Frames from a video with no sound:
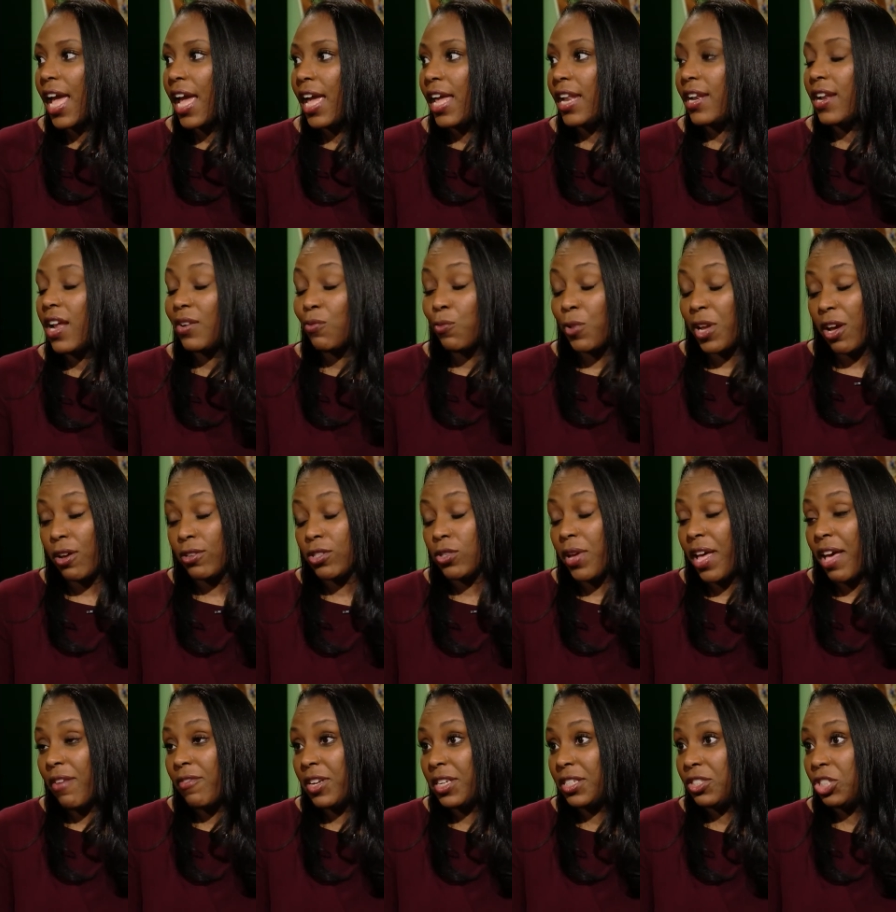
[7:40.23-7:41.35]
And uh, we also
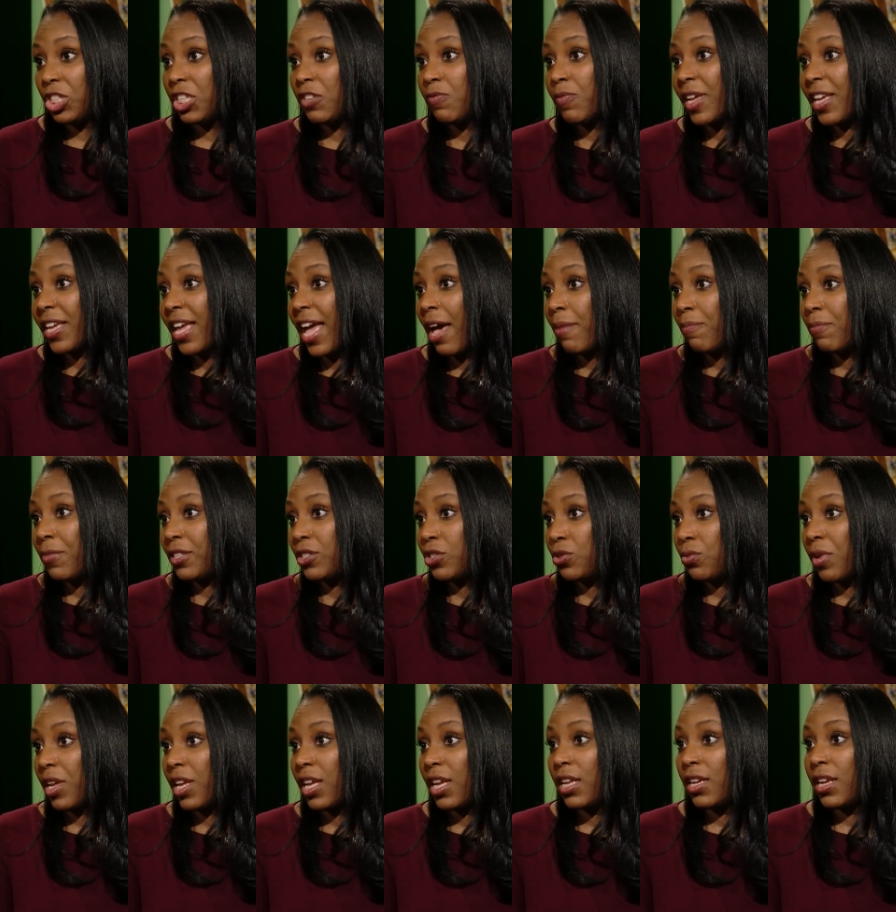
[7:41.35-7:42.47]
have an achievement gap
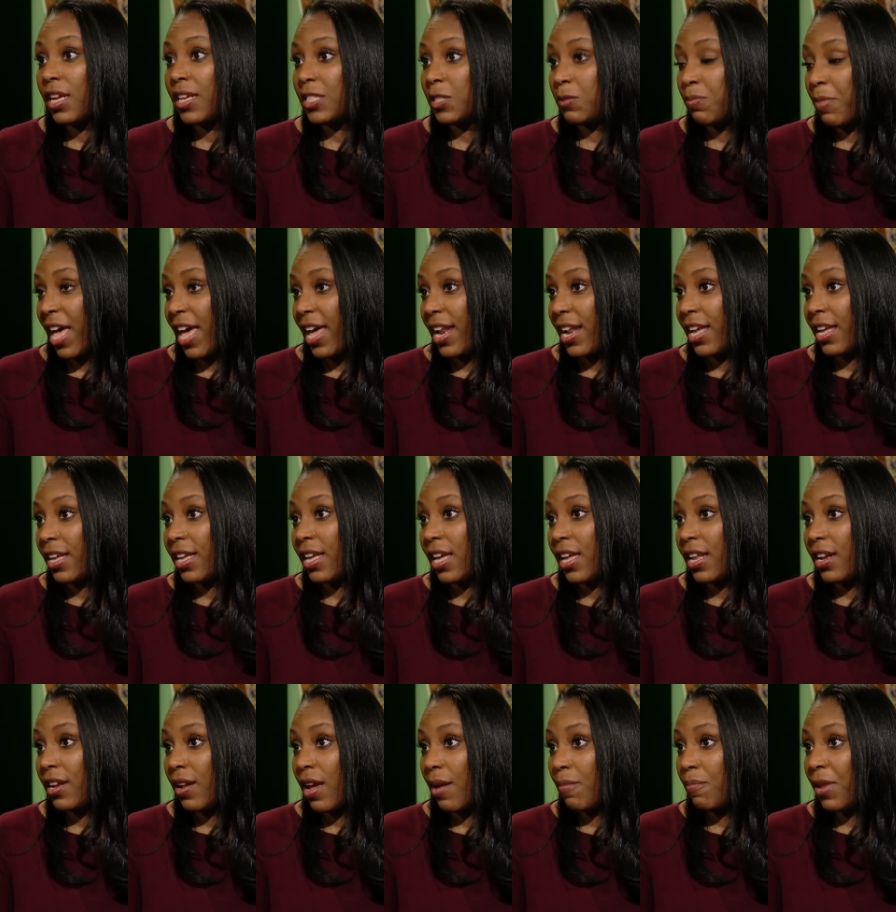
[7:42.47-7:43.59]
between Hispanic
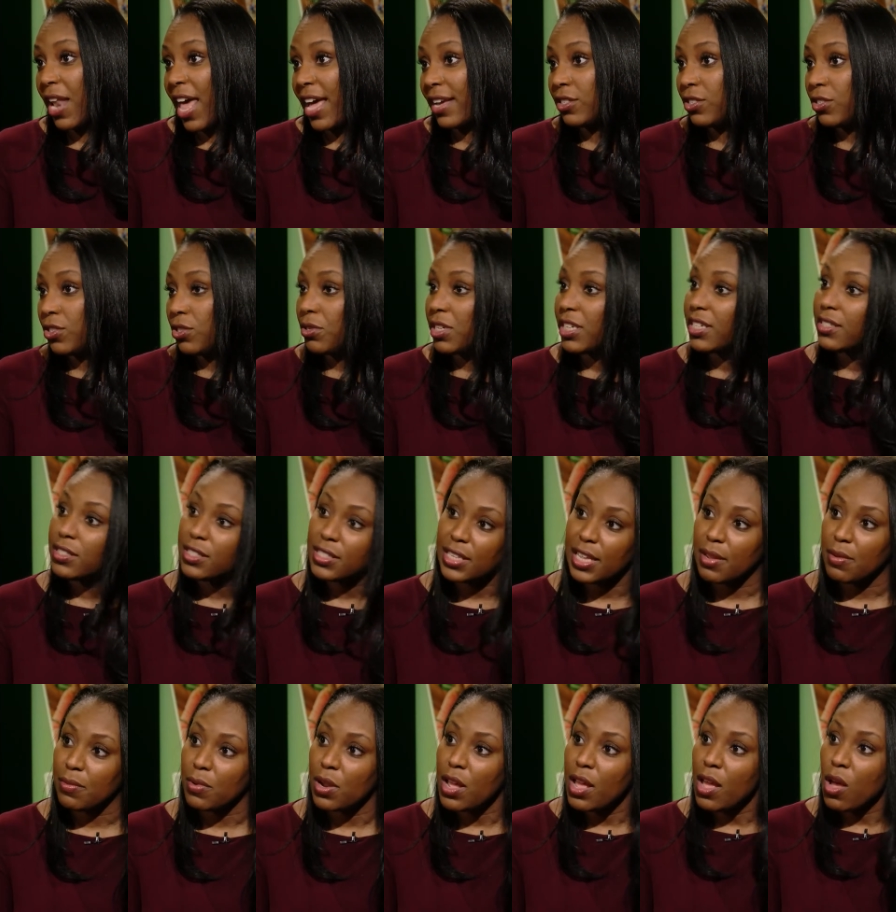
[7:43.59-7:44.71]
and uh, Black students students
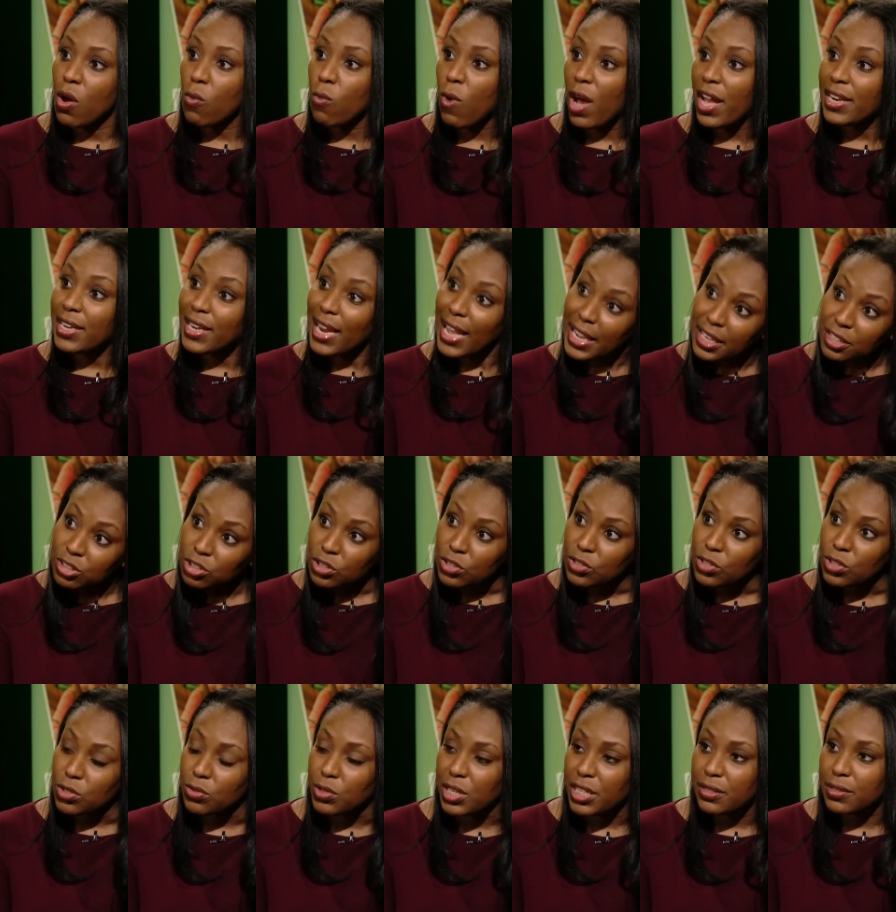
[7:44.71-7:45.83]
and white and Asian
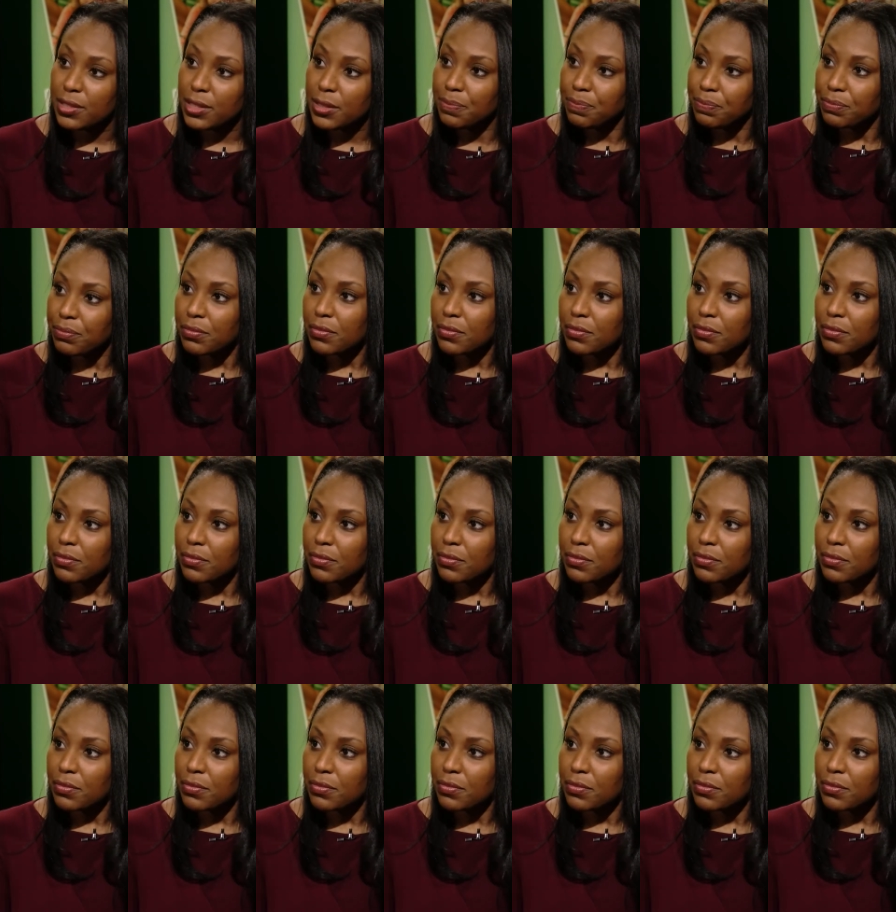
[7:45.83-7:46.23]
students.